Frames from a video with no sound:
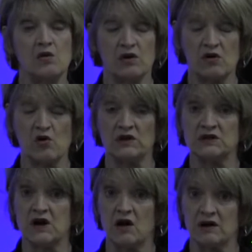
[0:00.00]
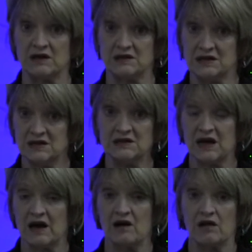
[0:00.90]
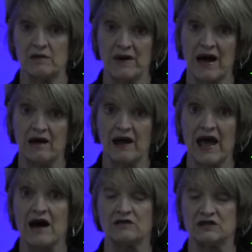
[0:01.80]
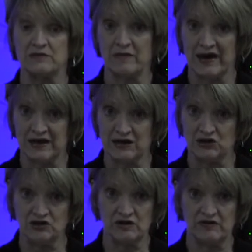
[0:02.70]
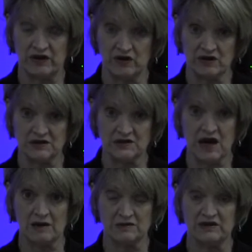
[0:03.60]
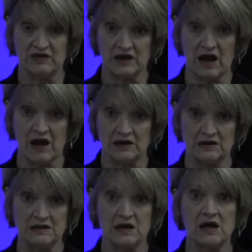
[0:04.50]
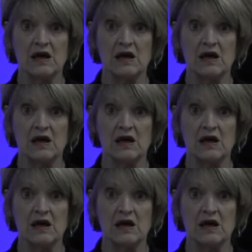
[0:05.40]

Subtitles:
We're going to talk in detail about how to manage the various types of incontinence.